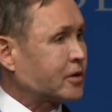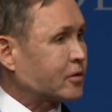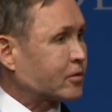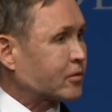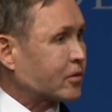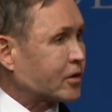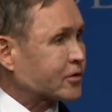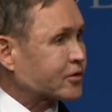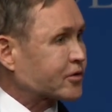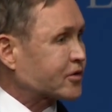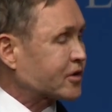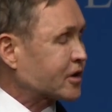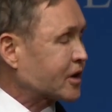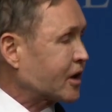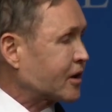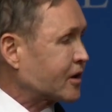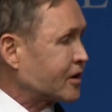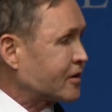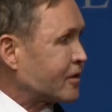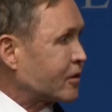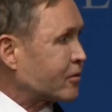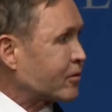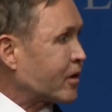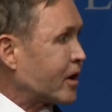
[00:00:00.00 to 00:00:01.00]
who wrote Singing
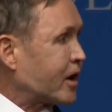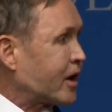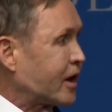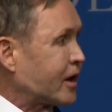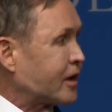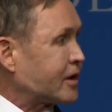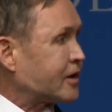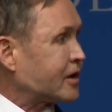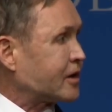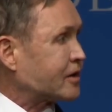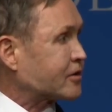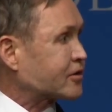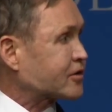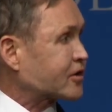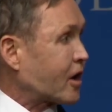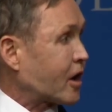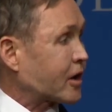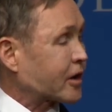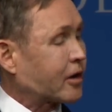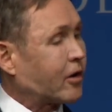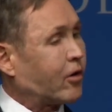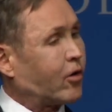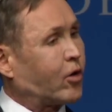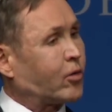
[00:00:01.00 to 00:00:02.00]
in the Rain, and Cy
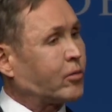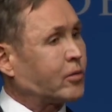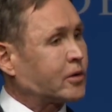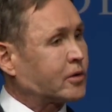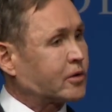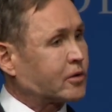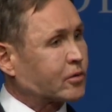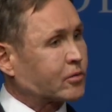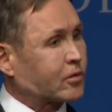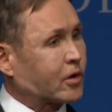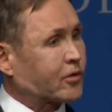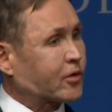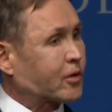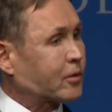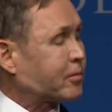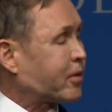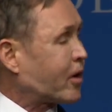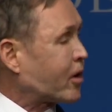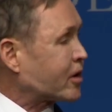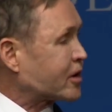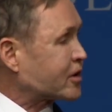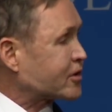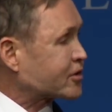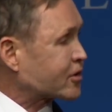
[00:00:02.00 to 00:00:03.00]
Coleman, who wrote The
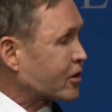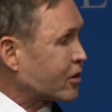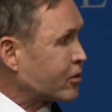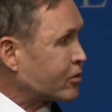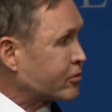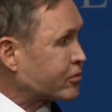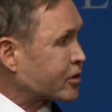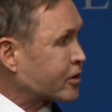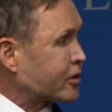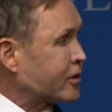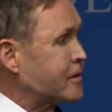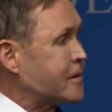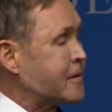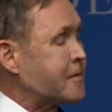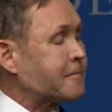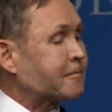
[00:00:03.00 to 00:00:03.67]
Party's Over,